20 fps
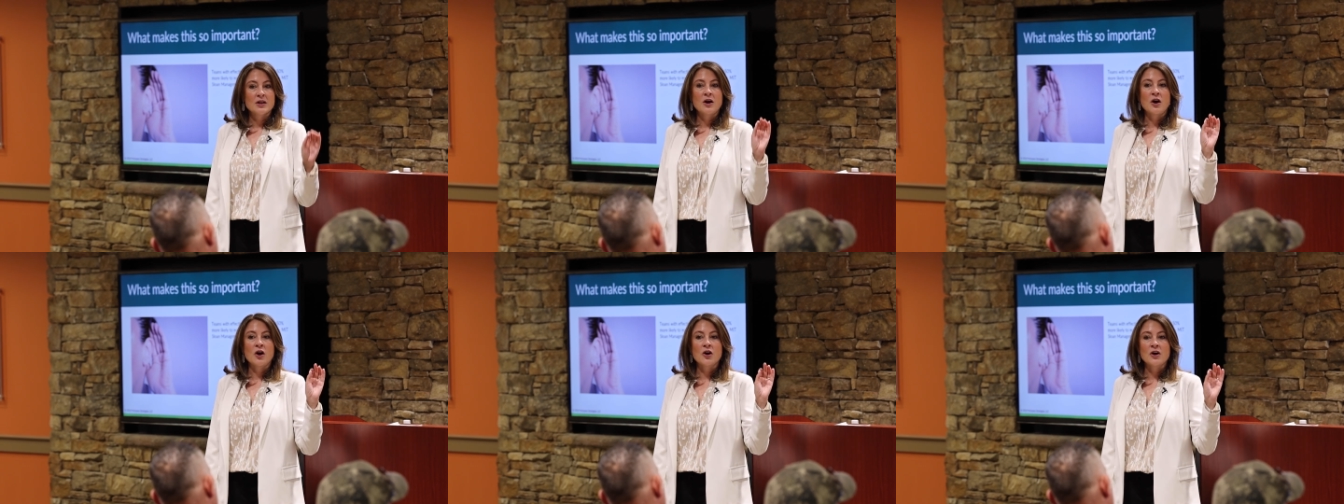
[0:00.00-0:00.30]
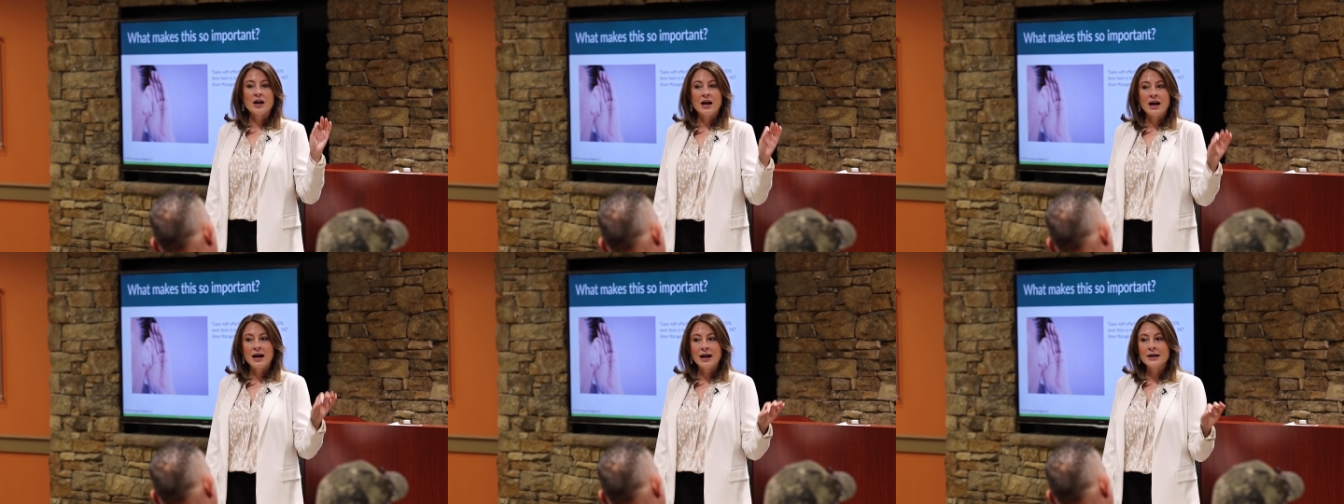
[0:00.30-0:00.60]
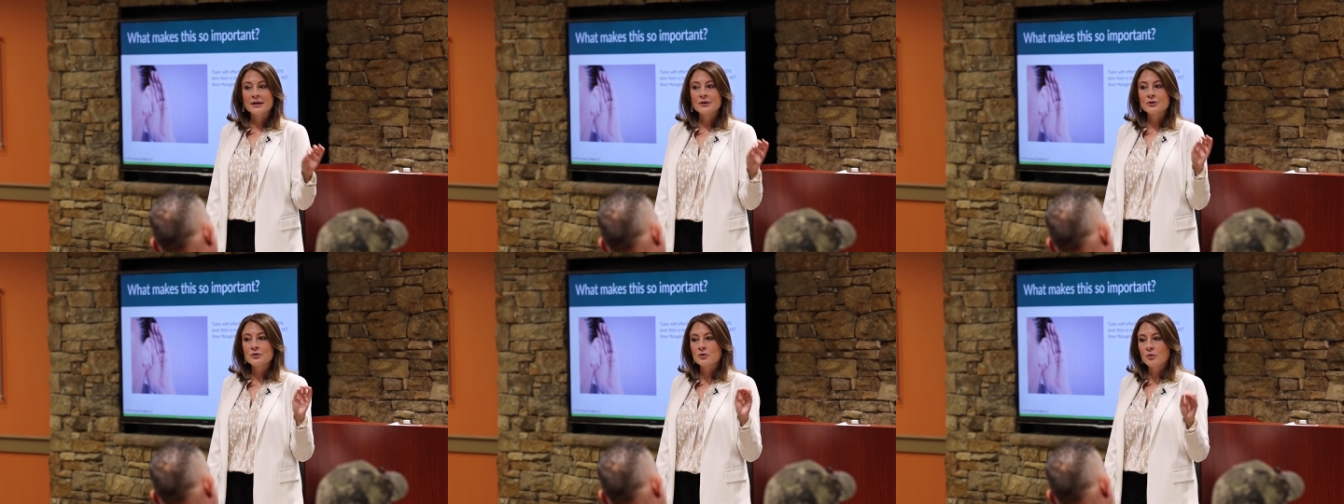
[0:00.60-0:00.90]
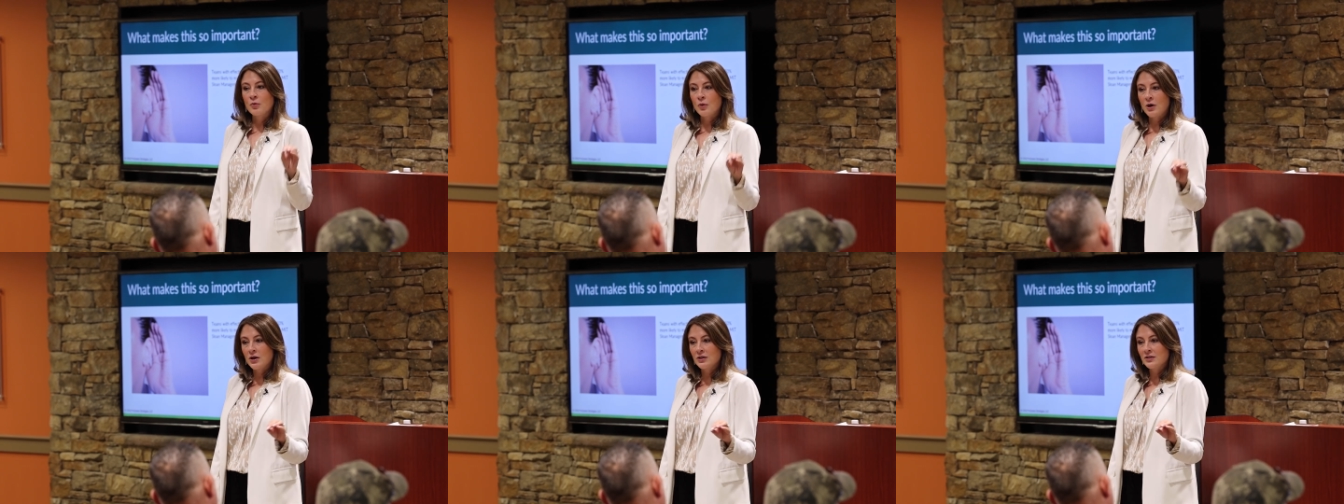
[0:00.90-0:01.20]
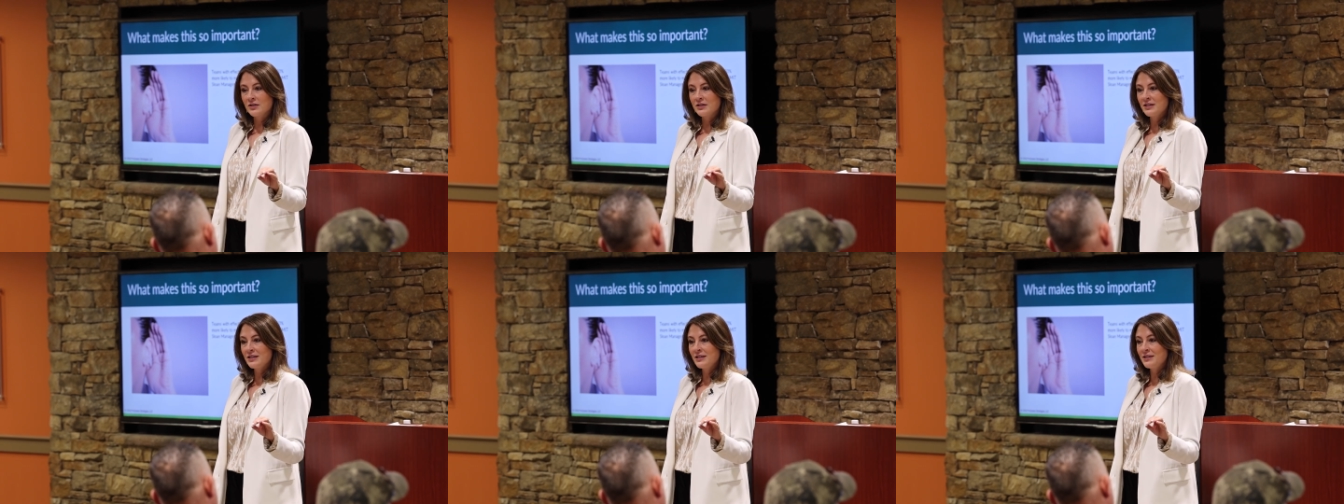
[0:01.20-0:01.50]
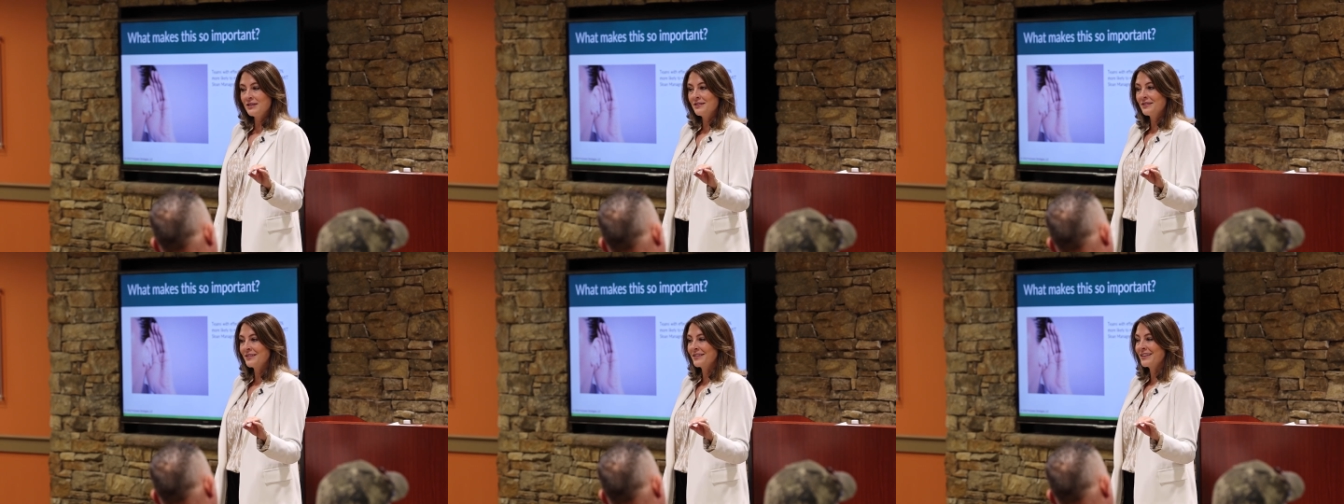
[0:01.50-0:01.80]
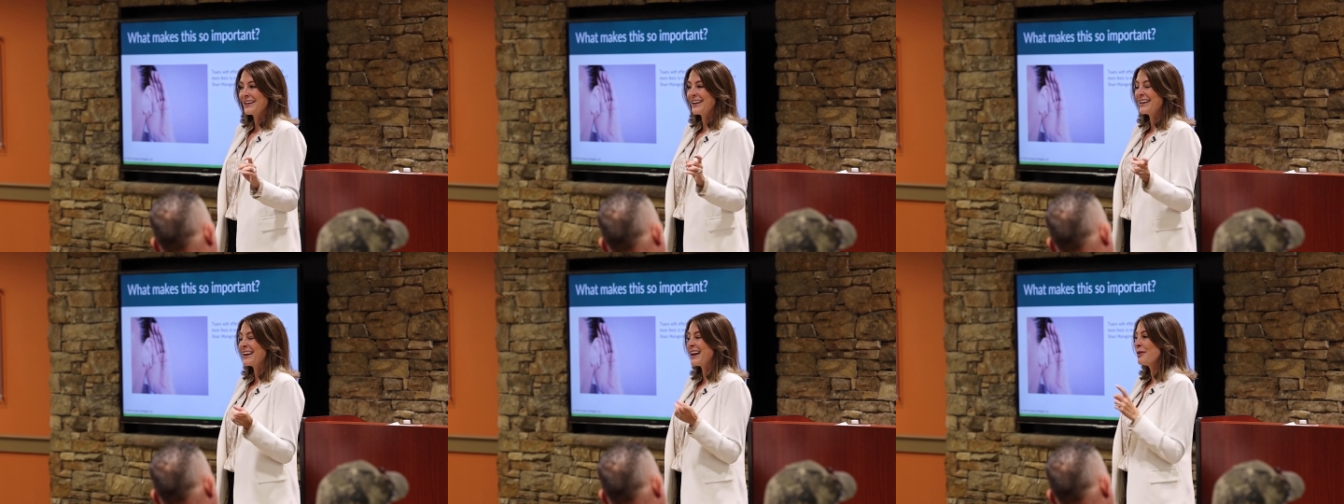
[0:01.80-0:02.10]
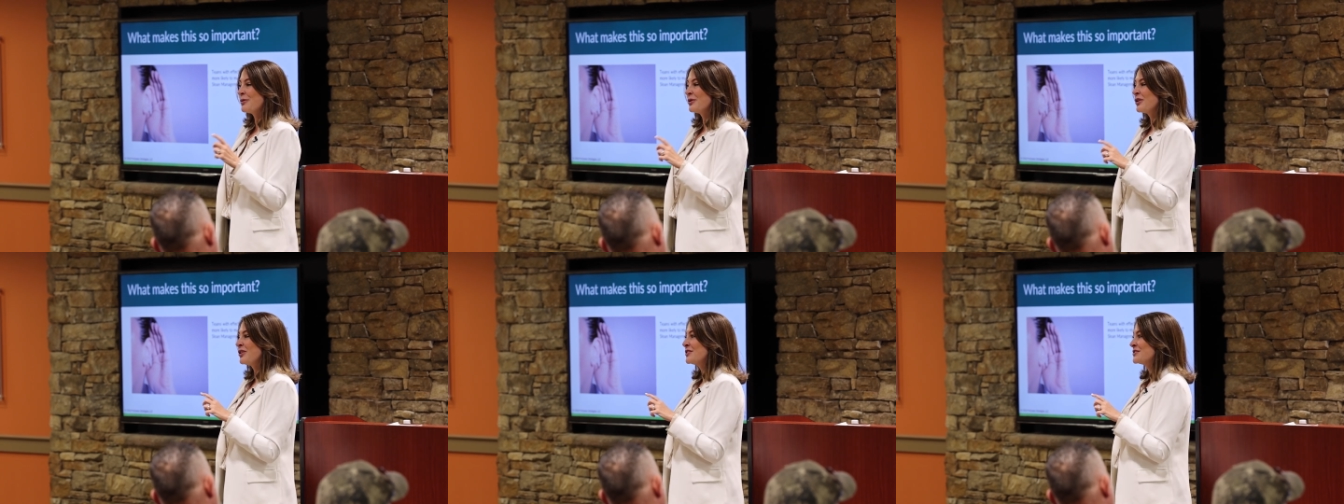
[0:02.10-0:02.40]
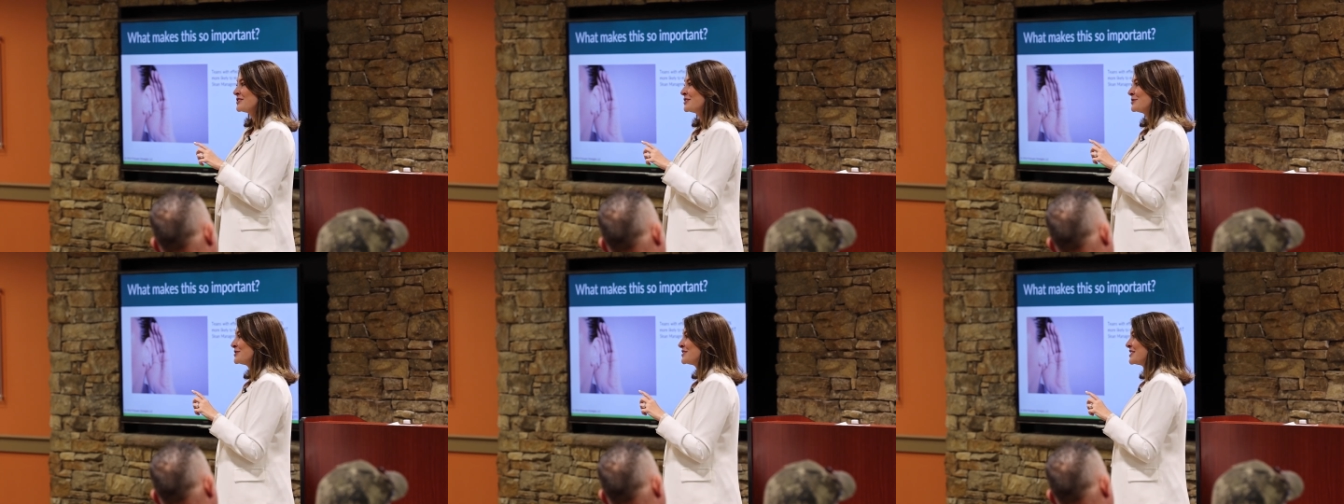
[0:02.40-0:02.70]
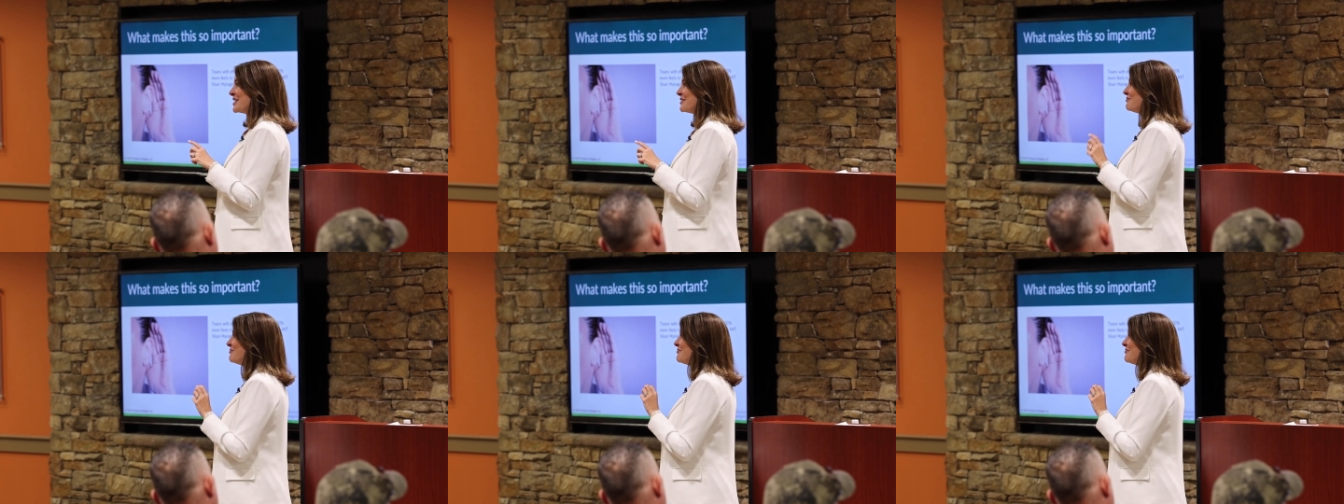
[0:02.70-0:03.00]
are higher quality and I would also say